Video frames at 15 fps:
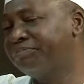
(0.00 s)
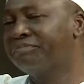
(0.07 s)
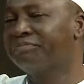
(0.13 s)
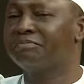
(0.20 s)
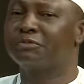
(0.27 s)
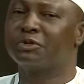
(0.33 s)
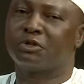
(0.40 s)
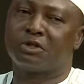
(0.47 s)

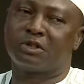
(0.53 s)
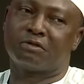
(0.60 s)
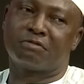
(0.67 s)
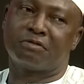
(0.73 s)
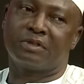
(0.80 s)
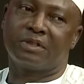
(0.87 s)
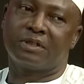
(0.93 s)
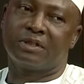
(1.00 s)
because
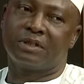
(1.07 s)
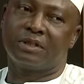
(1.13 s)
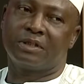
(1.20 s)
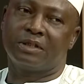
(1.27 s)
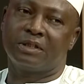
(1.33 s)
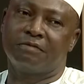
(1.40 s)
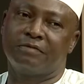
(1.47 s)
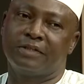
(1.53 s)

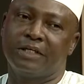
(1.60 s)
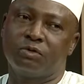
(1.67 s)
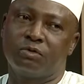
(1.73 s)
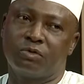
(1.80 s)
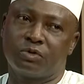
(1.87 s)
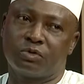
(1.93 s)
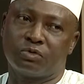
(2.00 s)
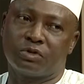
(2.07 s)
if they go
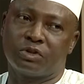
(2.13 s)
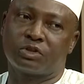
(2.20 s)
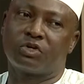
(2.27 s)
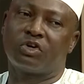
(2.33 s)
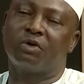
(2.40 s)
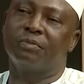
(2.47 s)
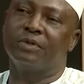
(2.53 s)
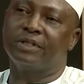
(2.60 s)
to these
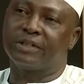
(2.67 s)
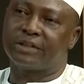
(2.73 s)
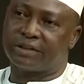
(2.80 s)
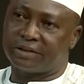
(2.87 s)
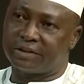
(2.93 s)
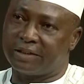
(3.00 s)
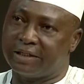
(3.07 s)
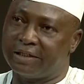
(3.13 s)
communities
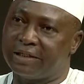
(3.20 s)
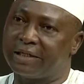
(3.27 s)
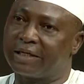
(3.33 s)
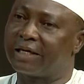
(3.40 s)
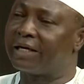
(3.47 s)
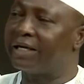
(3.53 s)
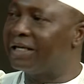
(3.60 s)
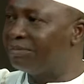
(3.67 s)
that they
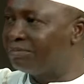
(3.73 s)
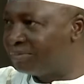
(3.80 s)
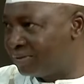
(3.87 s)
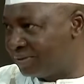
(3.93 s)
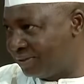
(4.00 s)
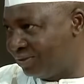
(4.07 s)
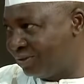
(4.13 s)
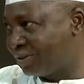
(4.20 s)
claim
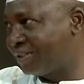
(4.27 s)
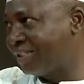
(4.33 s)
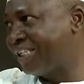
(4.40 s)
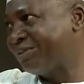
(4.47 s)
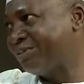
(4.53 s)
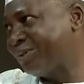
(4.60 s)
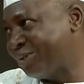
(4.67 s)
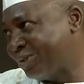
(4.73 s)
nothing has
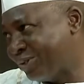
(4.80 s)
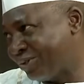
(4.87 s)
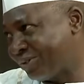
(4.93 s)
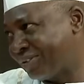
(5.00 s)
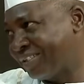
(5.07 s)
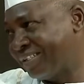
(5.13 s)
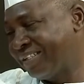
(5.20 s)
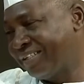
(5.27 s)
been done,
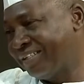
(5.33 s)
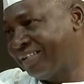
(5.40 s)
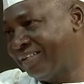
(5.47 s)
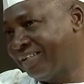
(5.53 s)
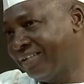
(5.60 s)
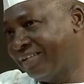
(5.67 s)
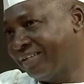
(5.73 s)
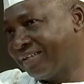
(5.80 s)

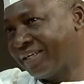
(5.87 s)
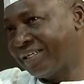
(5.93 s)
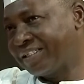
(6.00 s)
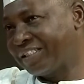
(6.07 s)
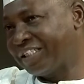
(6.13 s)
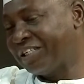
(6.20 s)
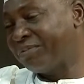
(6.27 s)
right, they may